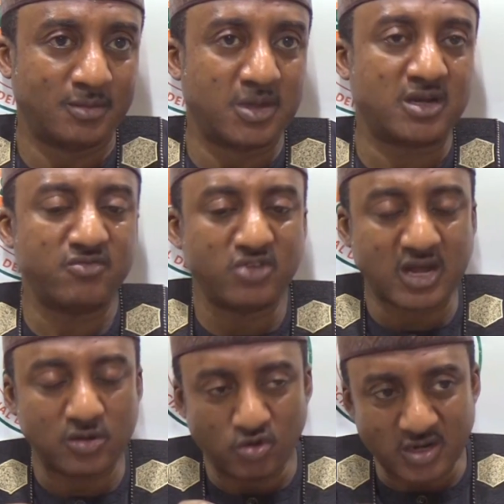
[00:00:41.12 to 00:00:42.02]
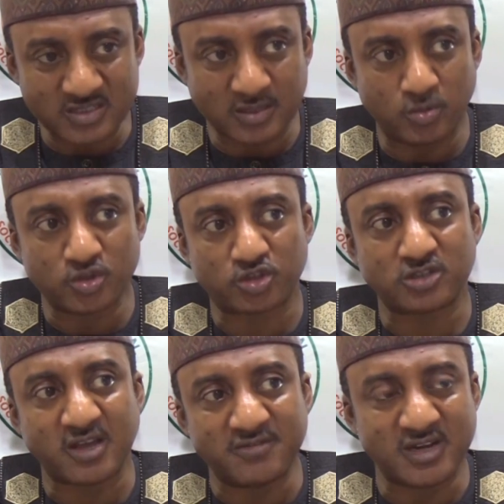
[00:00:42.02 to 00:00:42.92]
But if you cannot establish
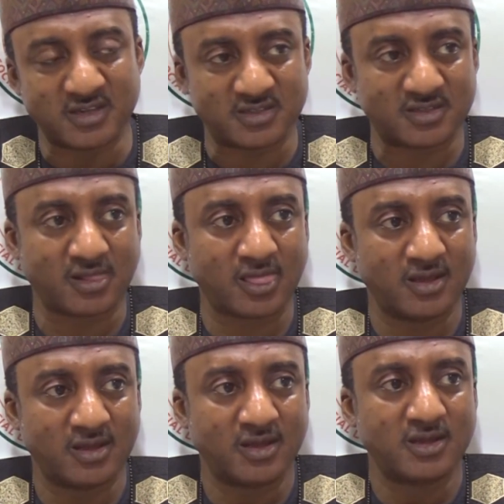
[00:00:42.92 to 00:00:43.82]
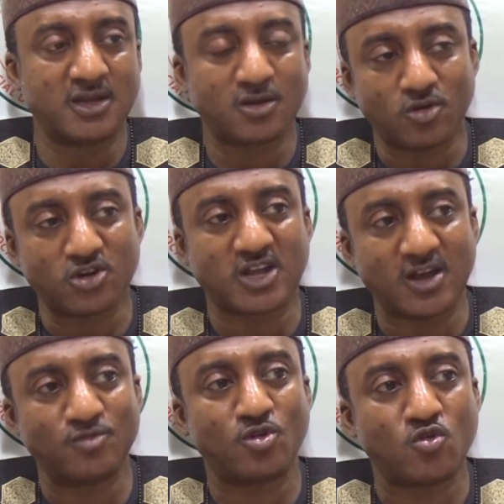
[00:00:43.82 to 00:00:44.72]
such evidence, the court
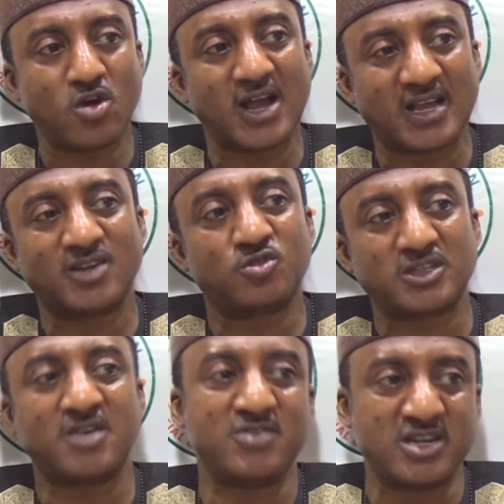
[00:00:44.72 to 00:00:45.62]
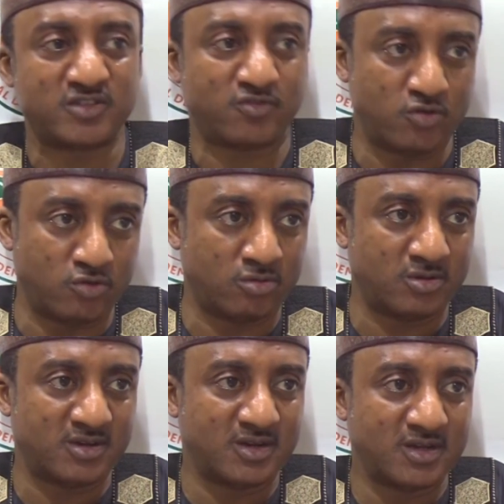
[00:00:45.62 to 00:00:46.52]
cannot go and get those evidence for you.
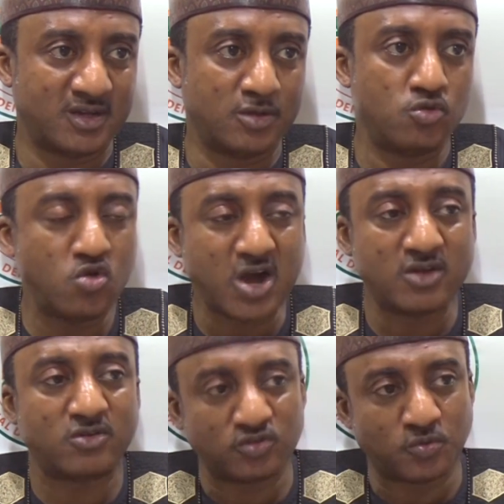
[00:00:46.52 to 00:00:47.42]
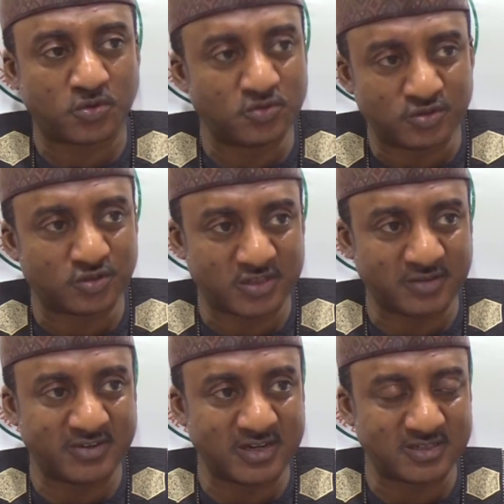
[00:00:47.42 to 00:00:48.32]
You are the one to produce those
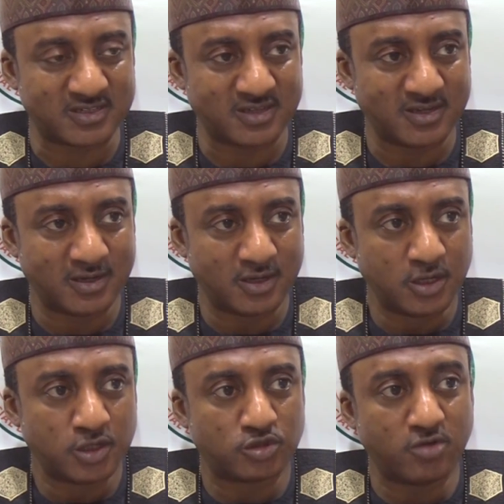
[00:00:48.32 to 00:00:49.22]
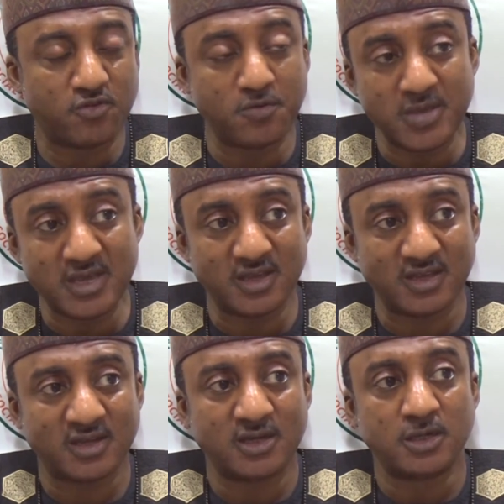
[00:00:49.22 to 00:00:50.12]
evidence. So for
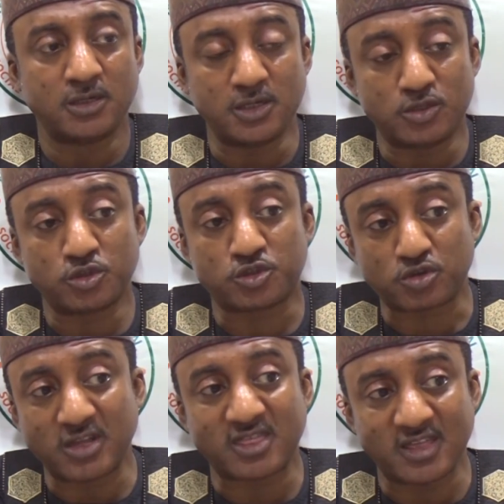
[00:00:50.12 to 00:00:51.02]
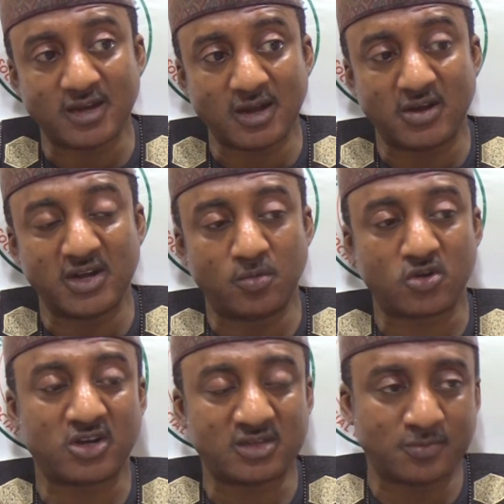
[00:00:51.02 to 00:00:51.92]
me, this should strengthen our
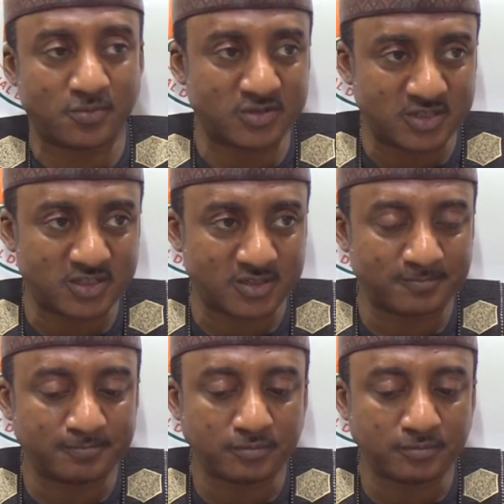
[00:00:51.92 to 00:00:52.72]
democratic process.